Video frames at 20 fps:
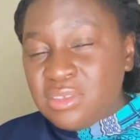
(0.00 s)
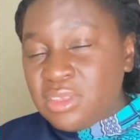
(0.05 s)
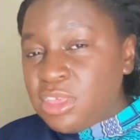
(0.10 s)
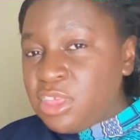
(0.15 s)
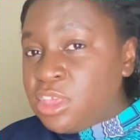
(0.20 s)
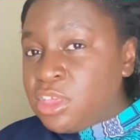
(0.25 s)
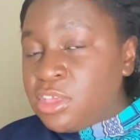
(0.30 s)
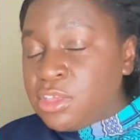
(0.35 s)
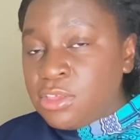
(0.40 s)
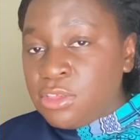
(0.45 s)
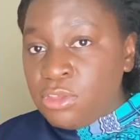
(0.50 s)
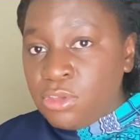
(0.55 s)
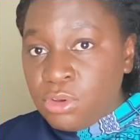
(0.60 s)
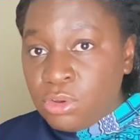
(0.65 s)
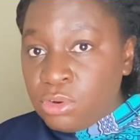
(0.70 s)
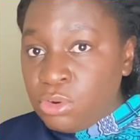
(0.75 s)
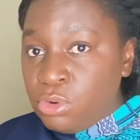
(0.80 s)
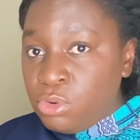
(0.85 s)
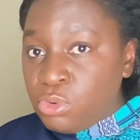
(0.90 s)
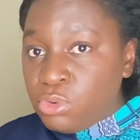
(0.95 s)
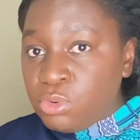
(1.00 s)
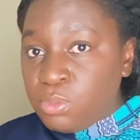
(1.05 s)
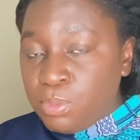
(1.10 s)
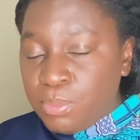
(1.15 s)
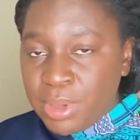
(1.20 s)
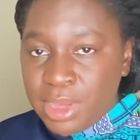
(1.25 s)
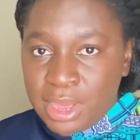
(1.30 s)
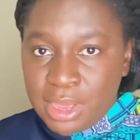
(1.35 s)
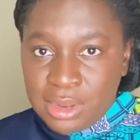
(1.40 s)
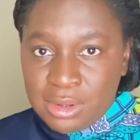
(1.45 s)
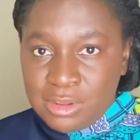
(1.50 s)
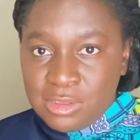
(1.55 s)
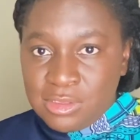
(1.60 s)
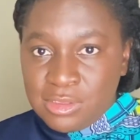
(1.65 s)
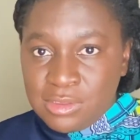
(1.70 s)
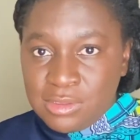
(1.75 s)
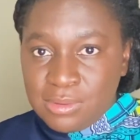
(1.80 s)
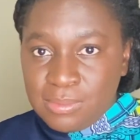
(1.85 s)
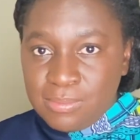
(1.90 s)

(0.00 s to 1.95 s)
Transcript: in your notepads.